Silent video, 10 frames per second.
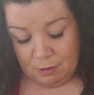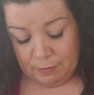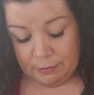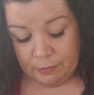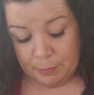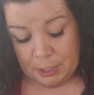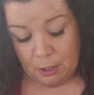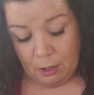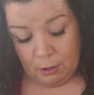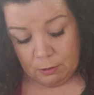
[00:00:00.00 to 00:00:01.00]
Your recipe
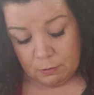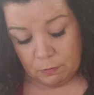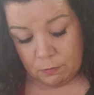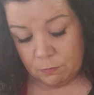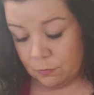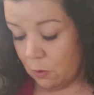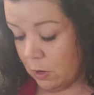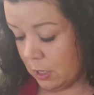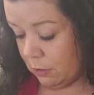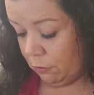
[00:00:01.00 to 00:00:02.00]
calls
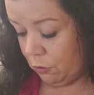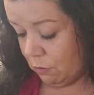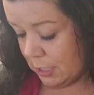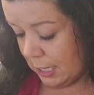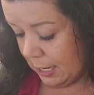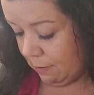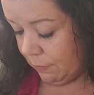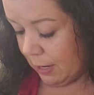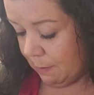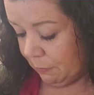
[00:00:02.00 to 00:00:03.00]
for 2.5
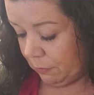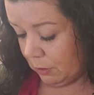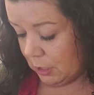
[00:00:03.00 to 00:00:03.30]
cups.